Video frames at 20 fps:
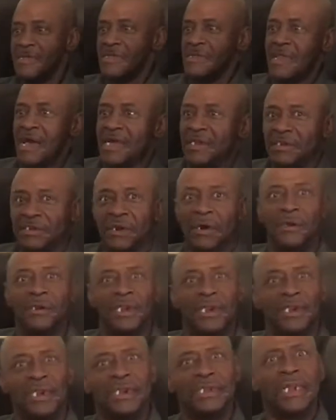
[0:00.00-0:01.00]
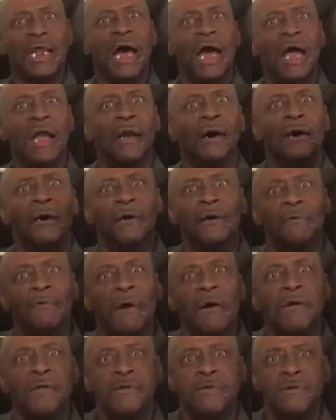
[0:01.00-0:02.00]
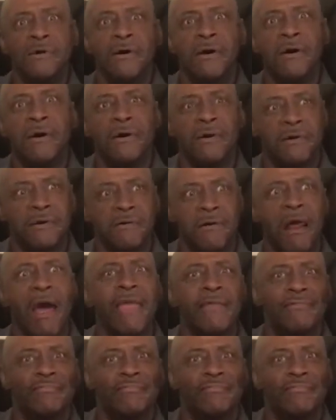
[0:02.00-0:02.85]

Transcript: Like Tony the Tiger. You're great.